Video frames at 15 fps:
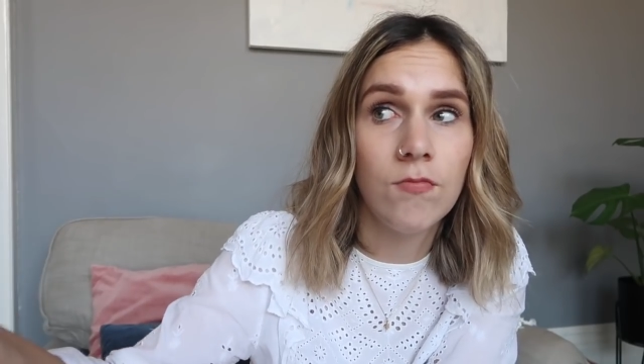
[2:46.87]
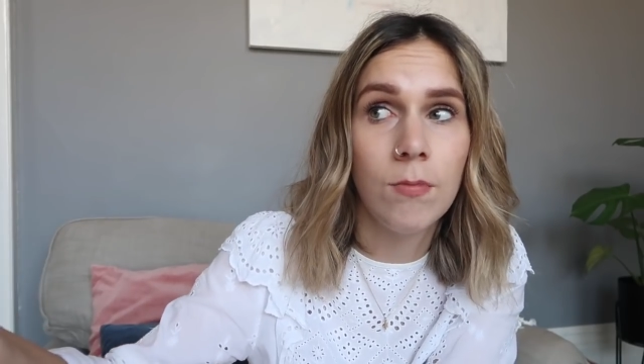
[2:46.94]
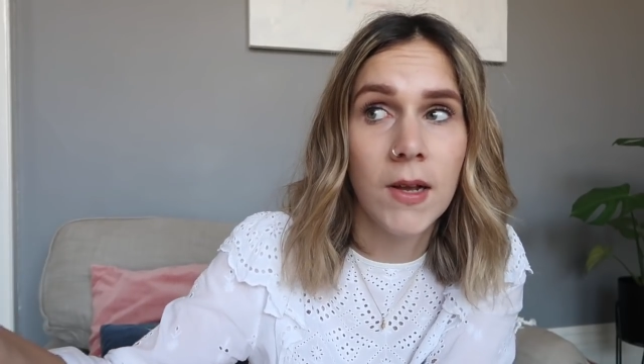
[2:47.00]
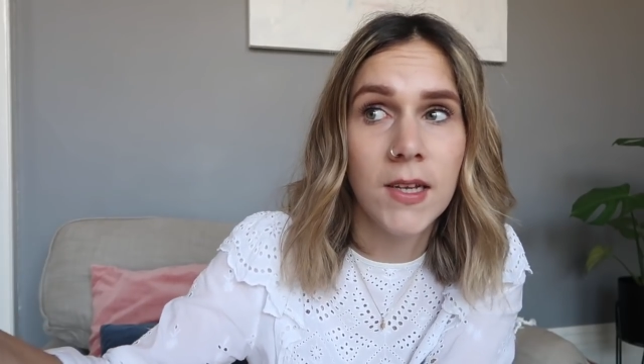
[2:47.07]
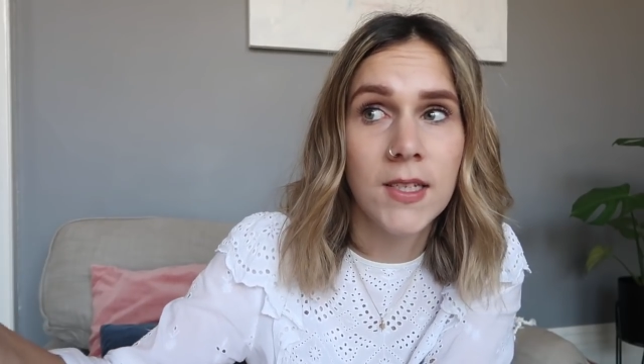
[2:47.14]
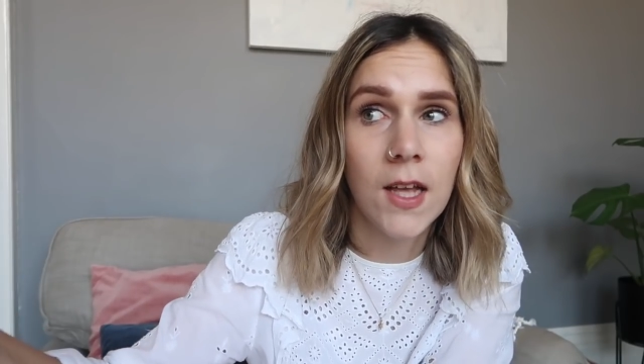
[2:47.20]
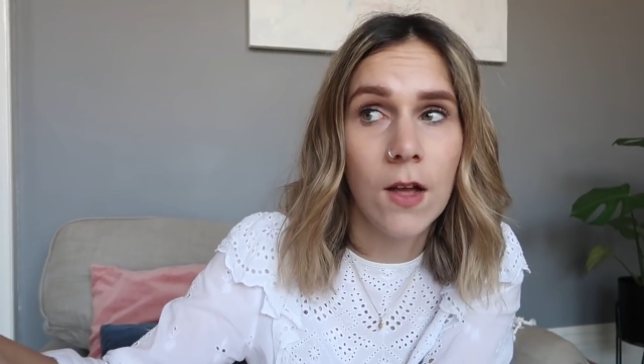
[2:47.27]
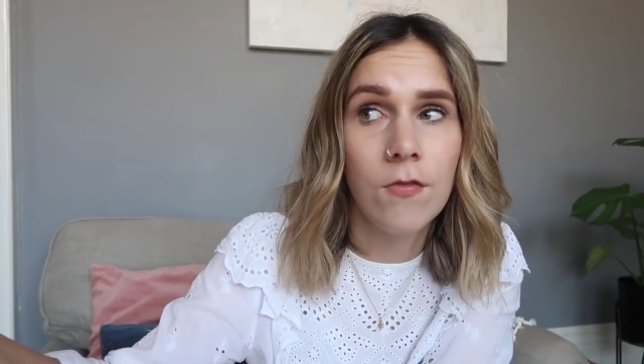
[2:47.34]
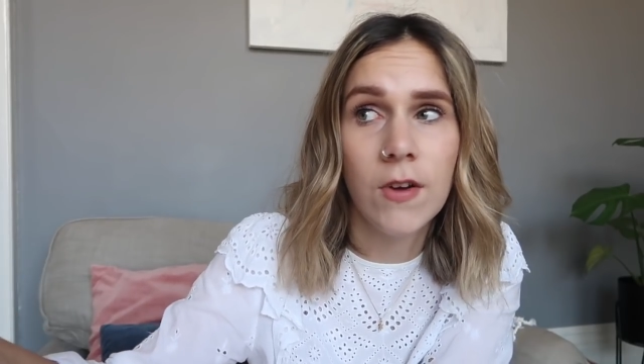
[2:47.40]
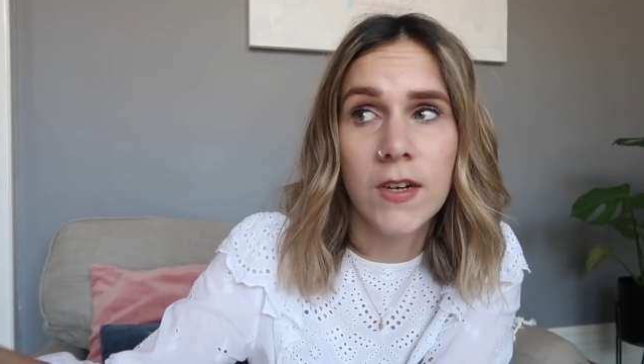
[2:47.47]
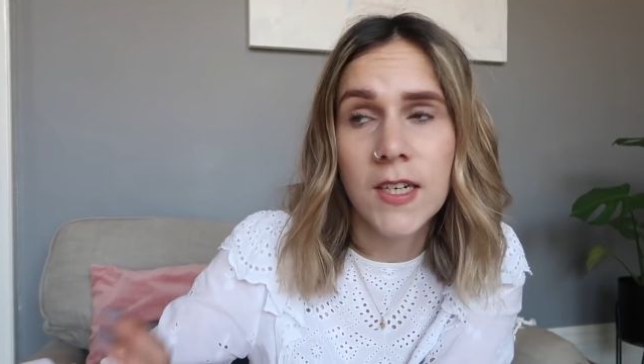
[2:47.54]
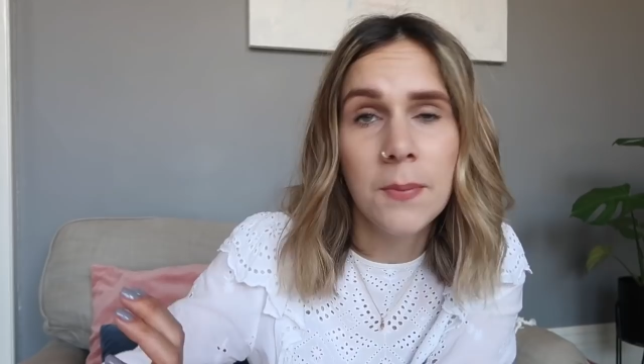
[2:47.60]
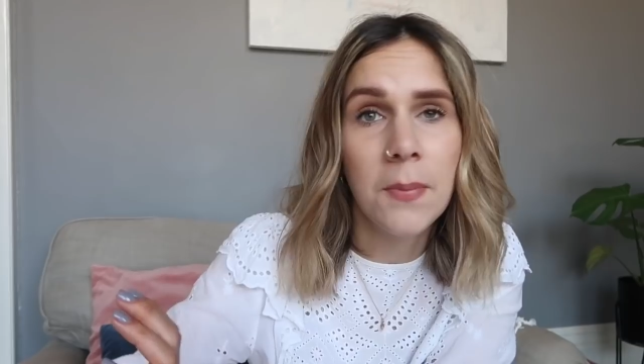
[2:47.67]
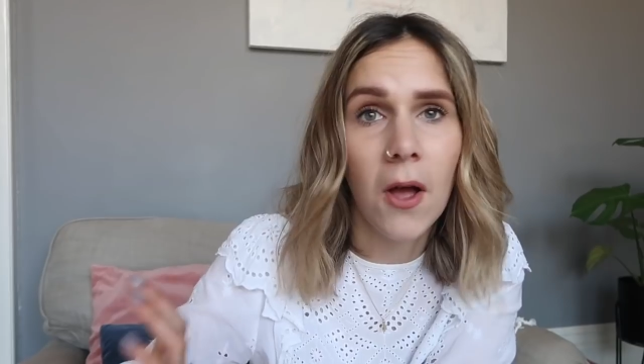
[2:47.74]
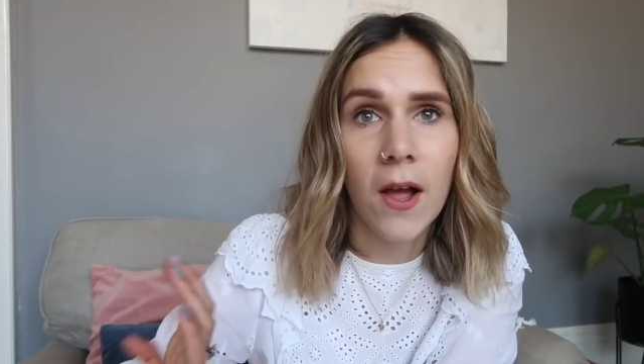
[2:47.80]
myself
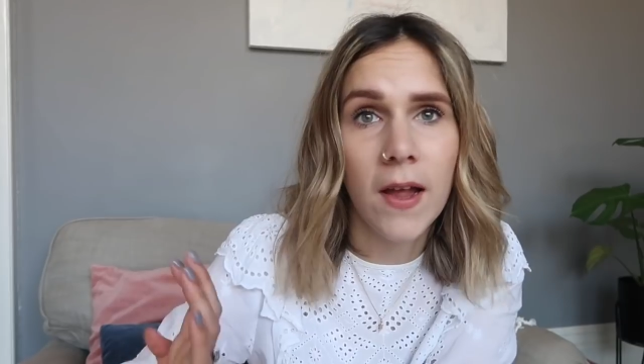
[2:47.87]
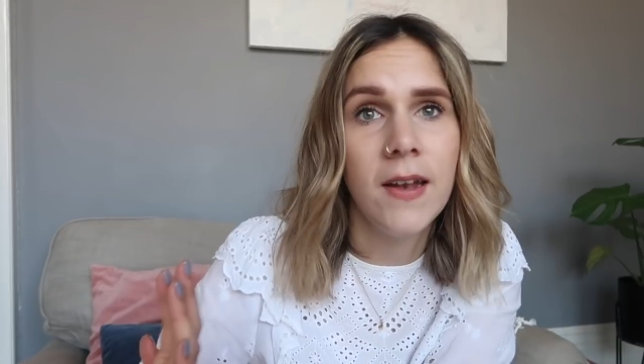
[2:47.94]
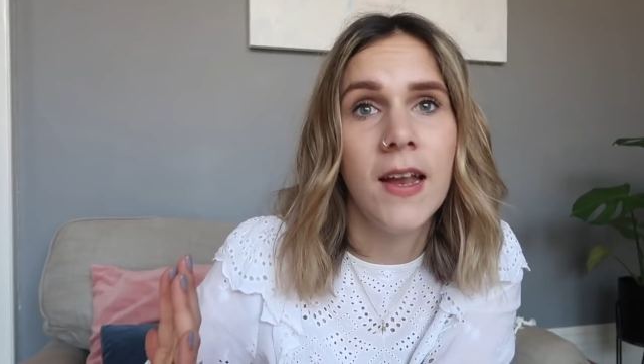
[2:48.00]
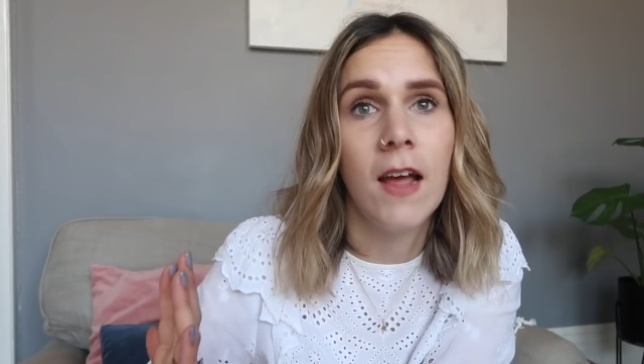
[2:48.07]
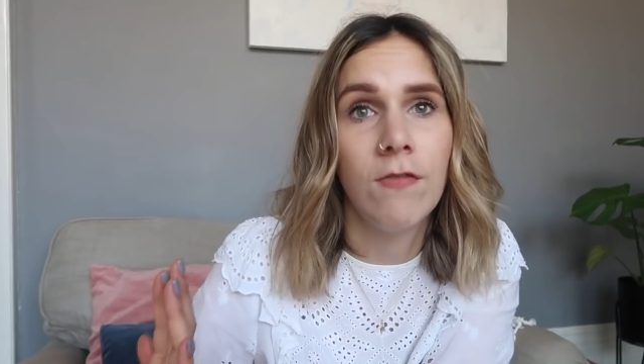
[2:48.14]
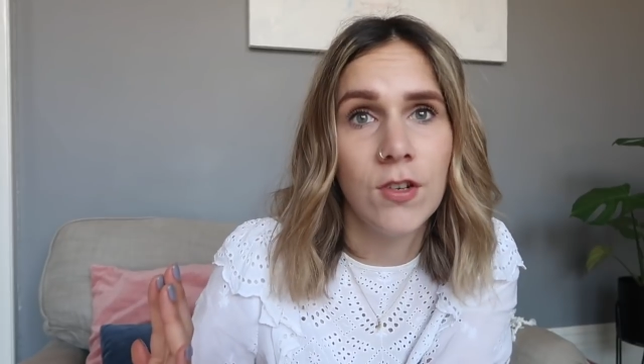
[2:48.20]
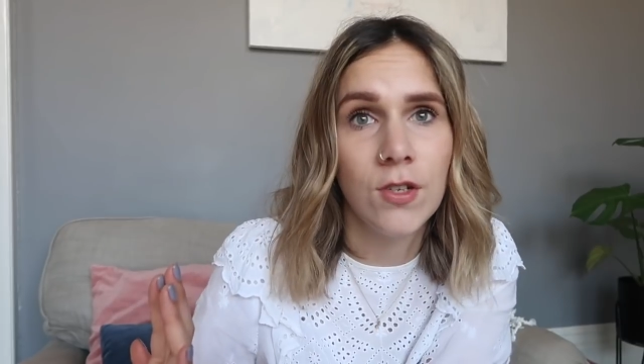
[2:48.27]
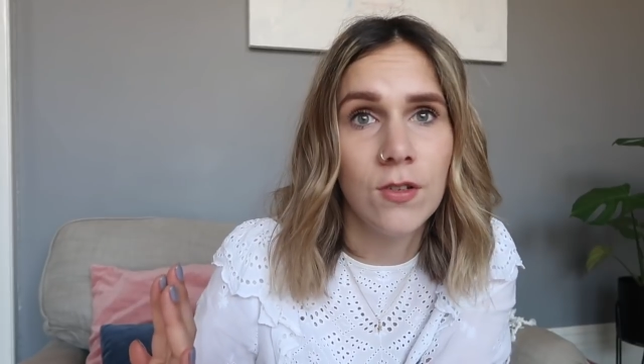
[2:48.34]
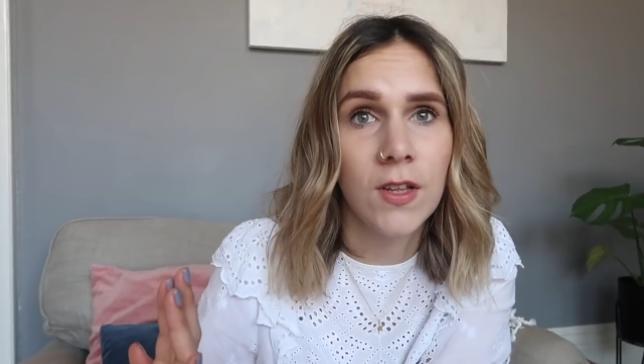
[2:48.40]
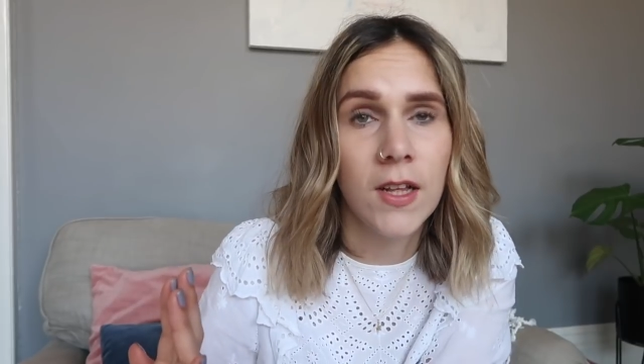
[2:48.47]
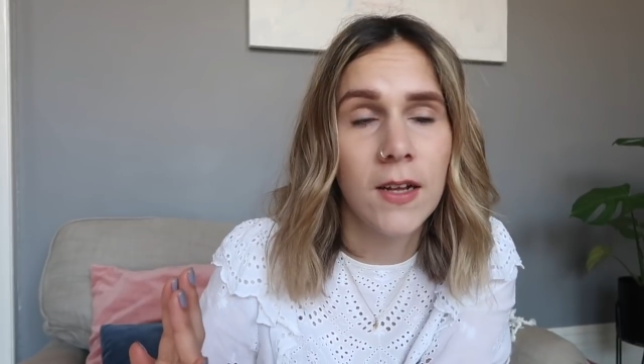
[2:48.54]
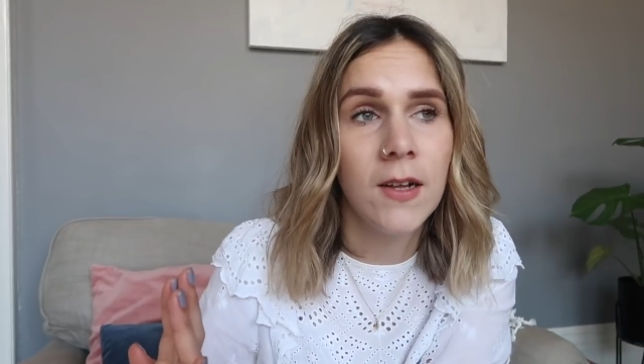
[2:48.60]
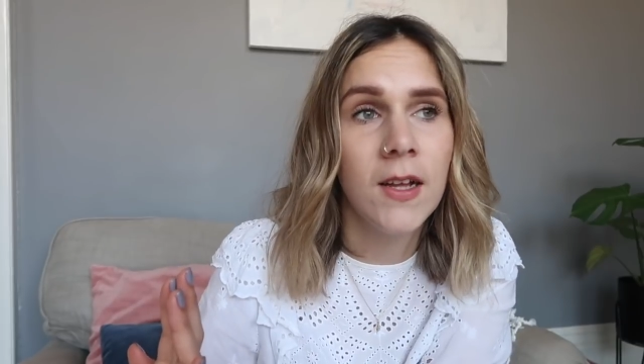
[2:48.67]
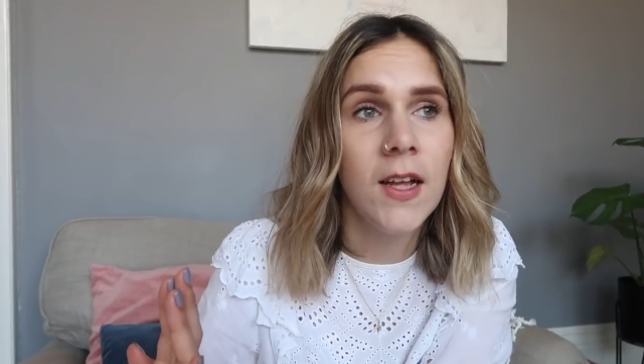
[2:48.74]
ready, but I never do that.